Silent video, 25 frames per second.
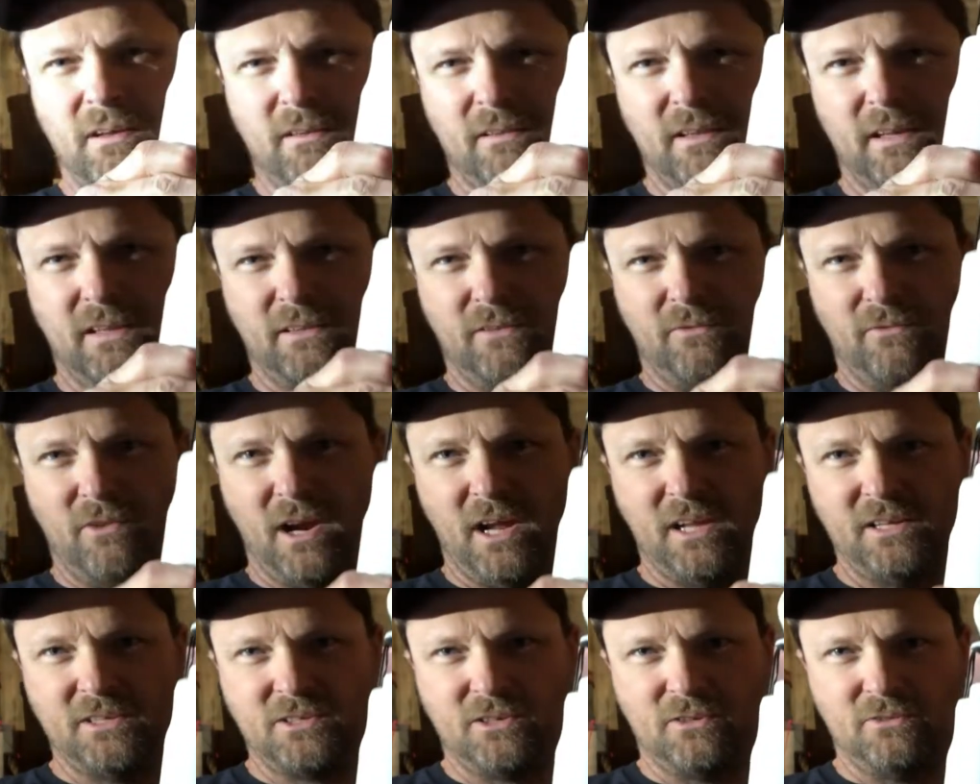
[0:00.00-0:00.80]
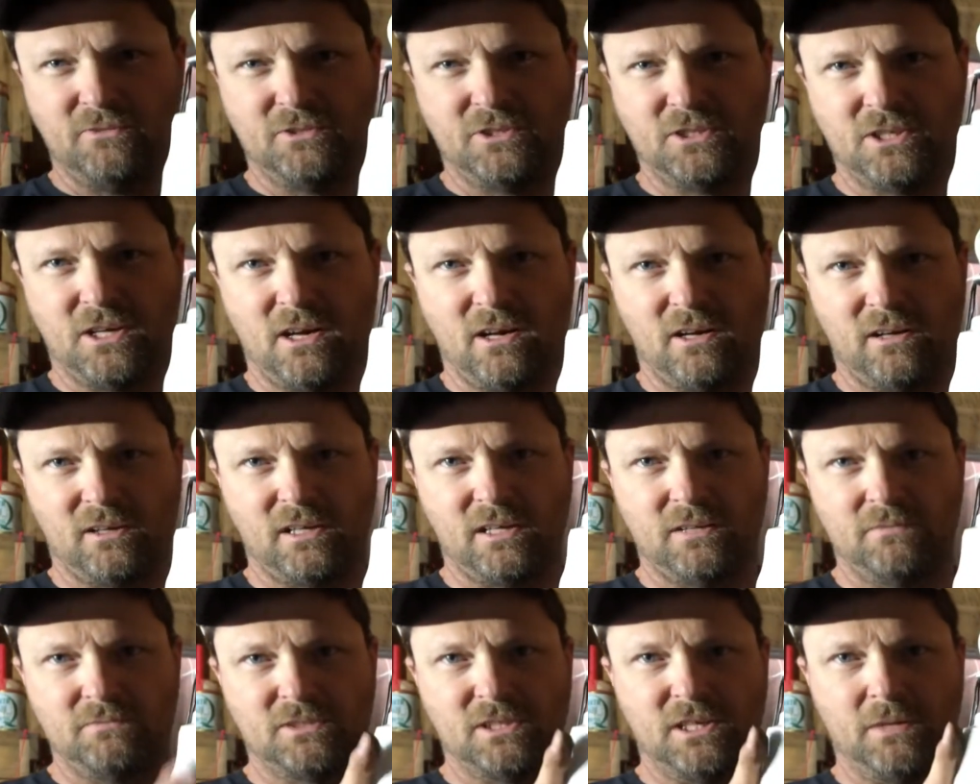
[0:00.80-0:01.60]
that the Rancho shock
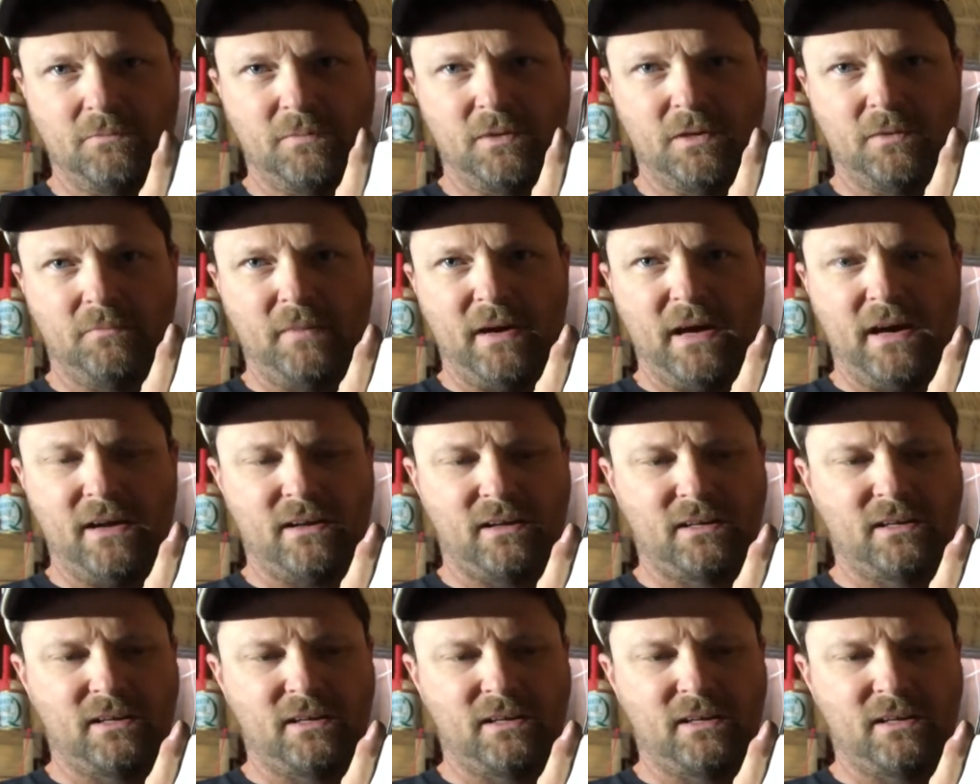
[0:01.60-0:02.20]
comes up about